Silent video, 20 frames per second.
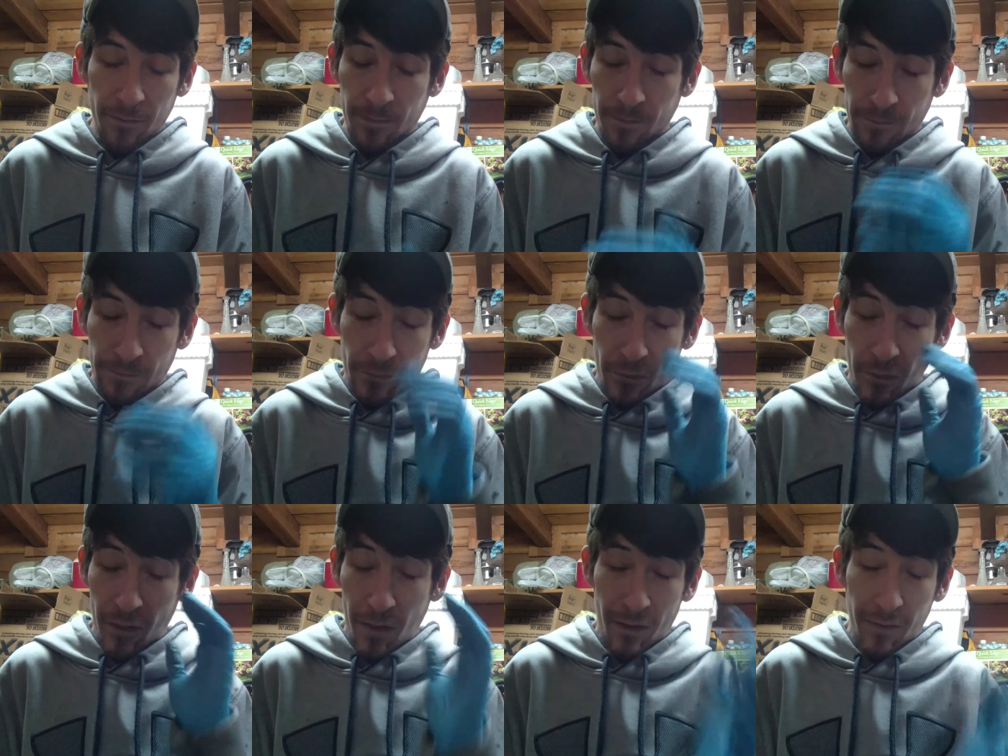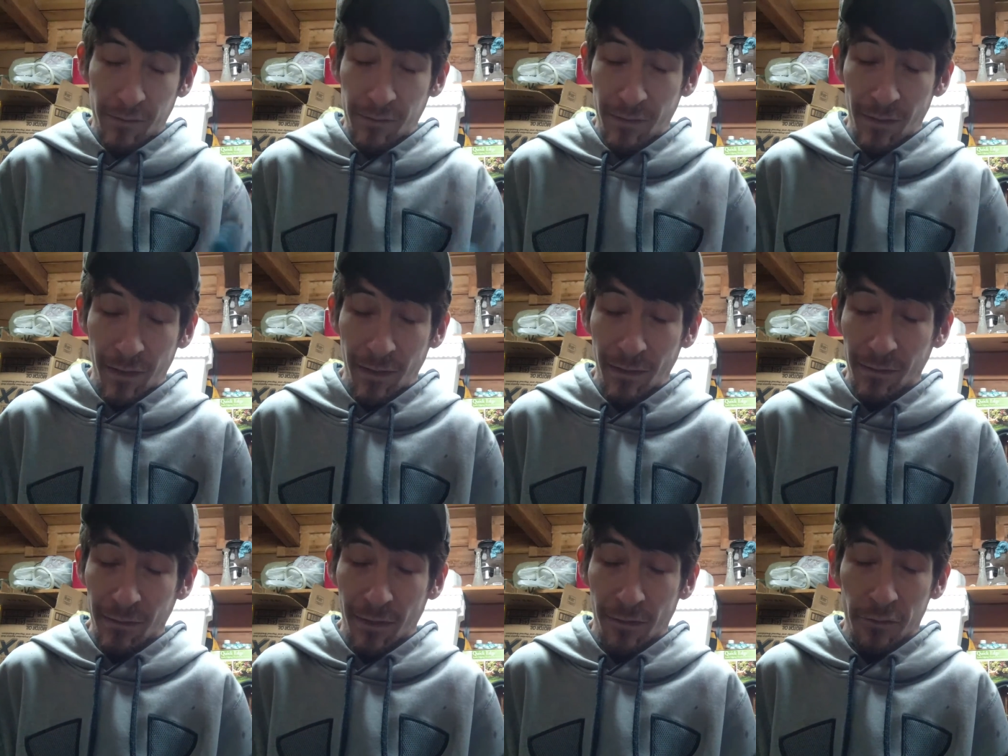for God's
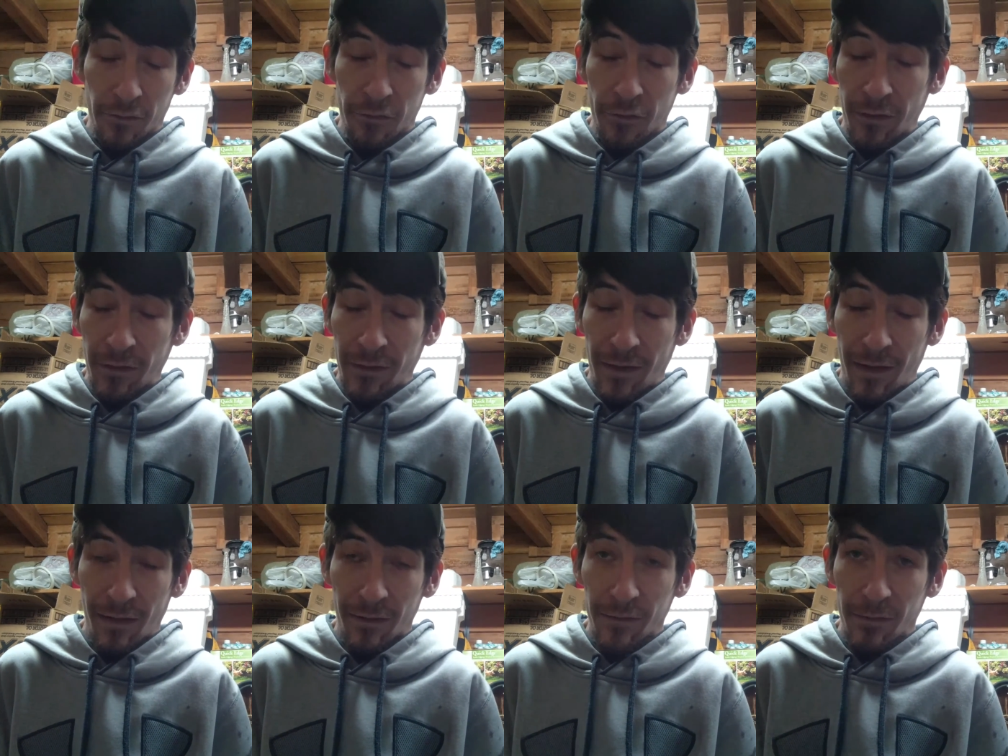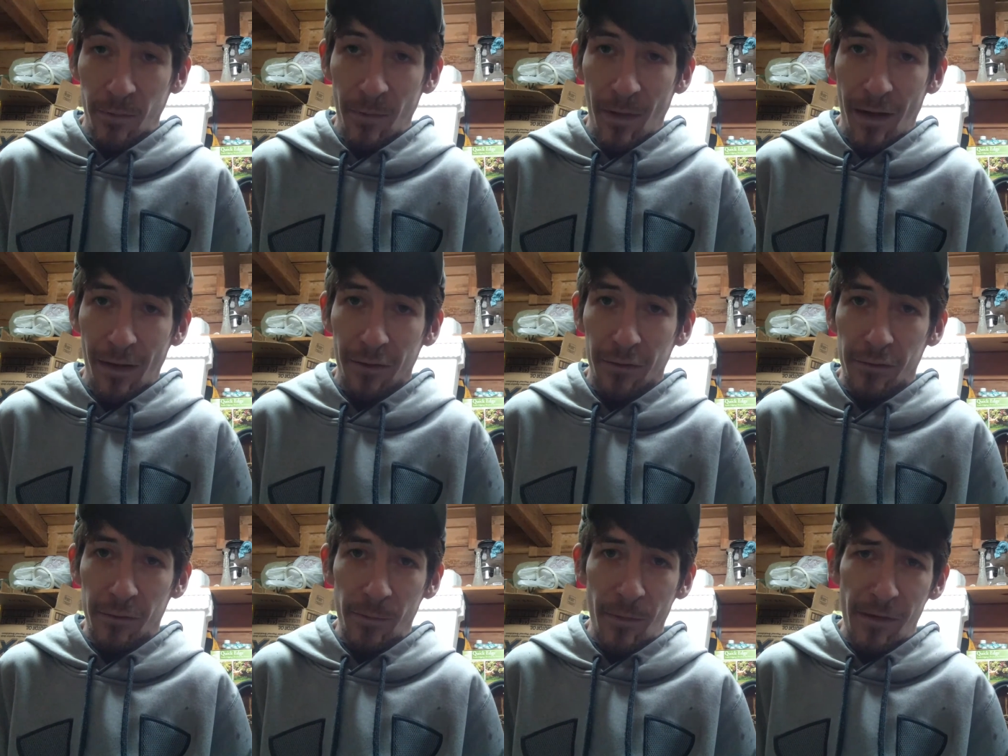sakes, every 3,000
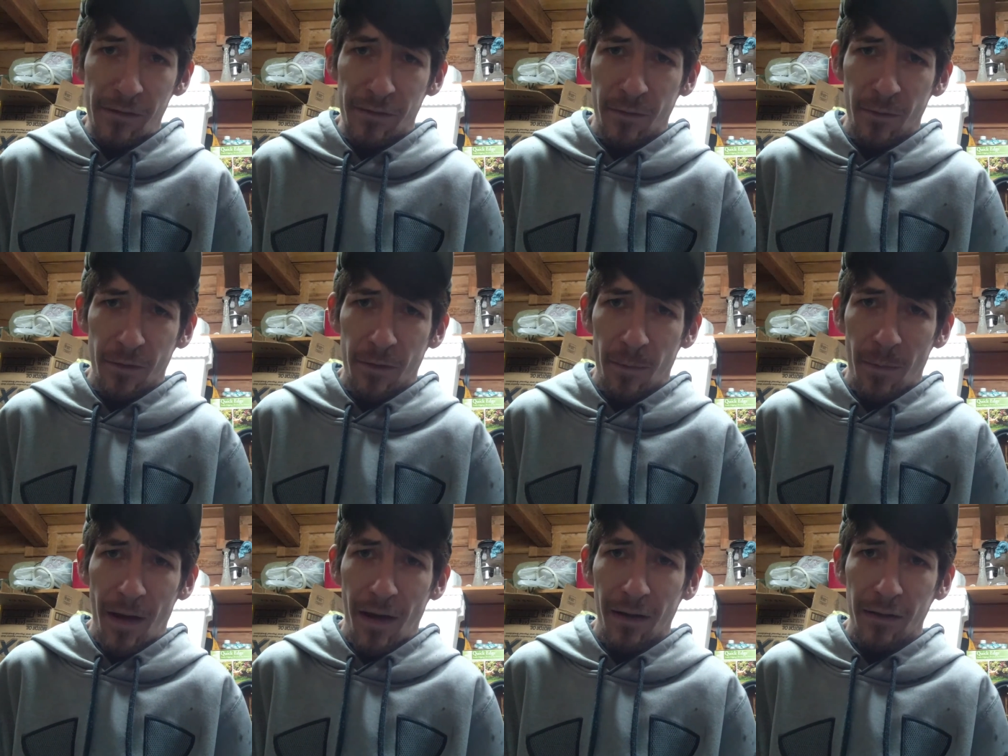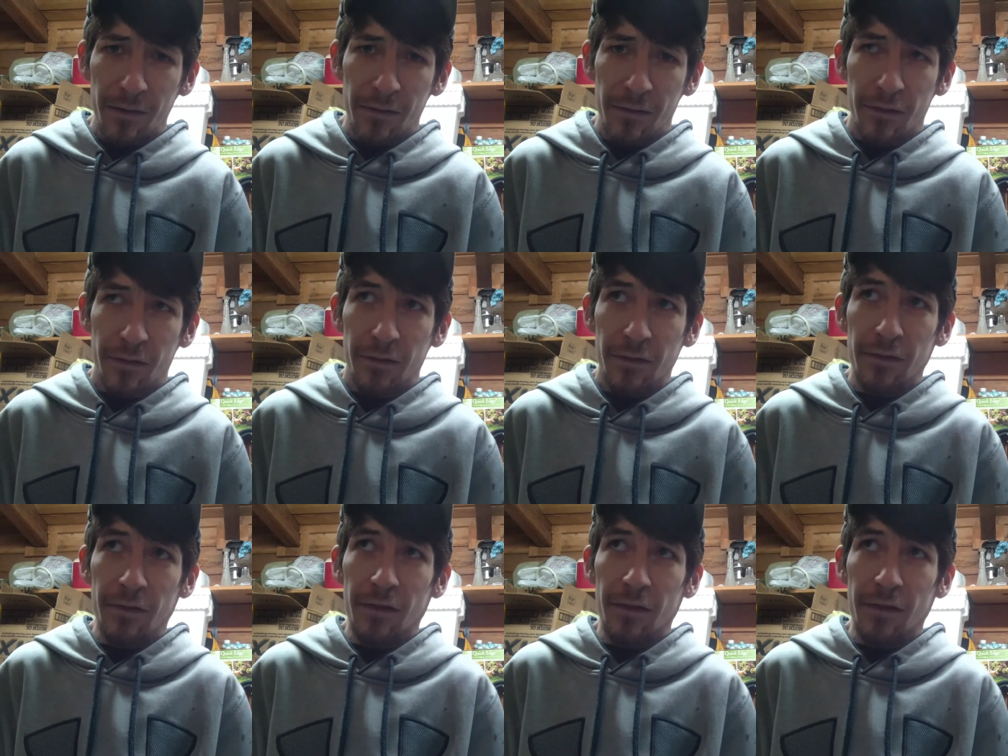miles, especially with a boxer,